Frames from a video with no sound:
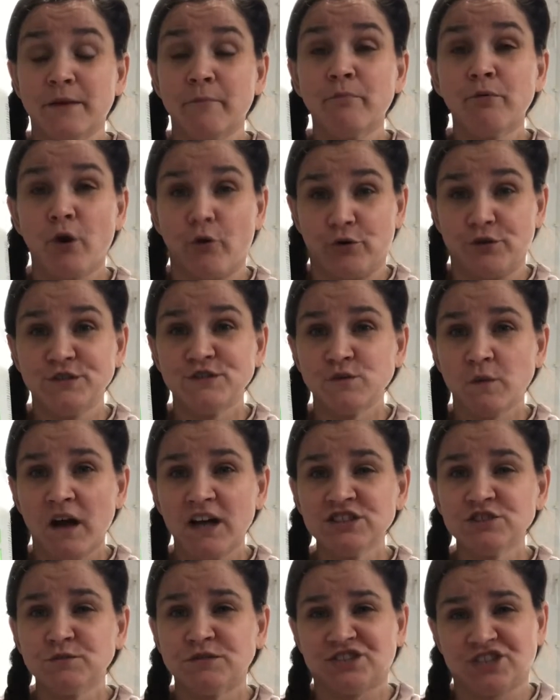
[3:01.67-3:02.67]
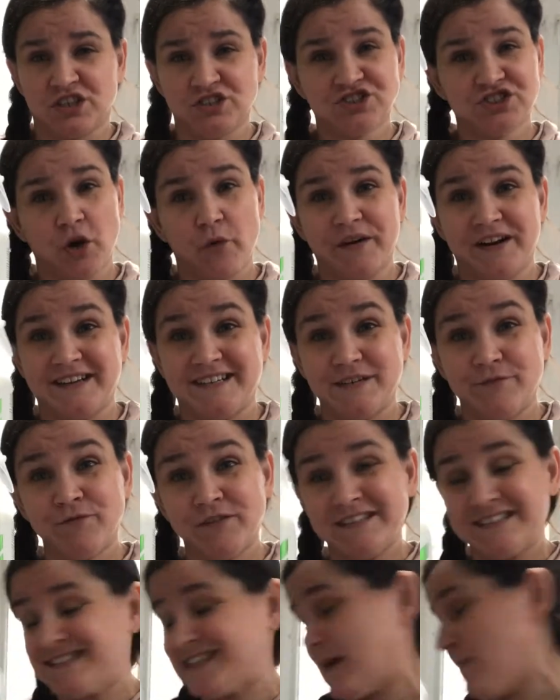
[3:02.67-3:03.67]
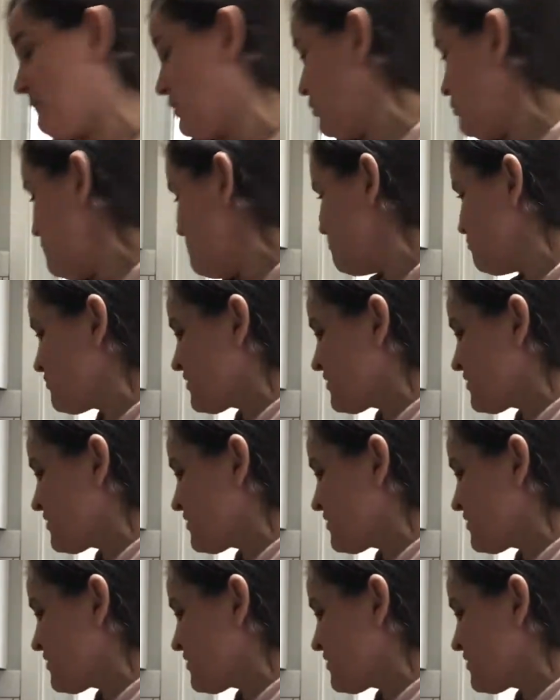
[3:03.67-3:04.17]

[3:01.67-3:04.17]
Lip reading: produce wash, which I'll show in a different demo.